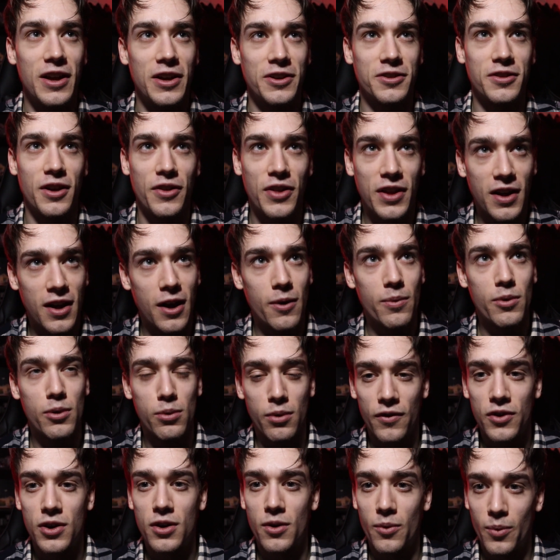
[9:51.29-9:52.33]
So I think I will
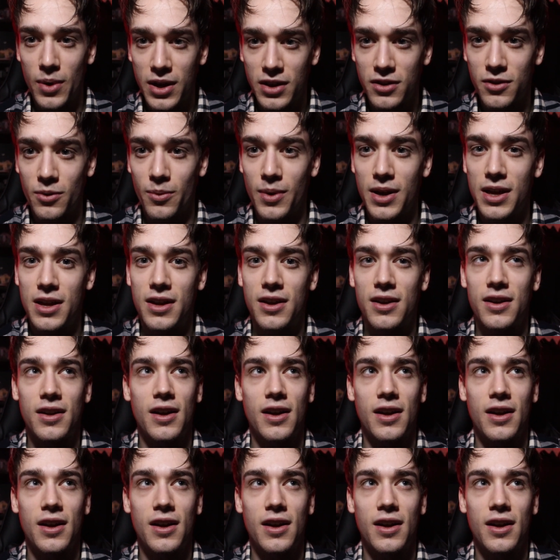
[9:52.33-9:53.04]
review it week to week,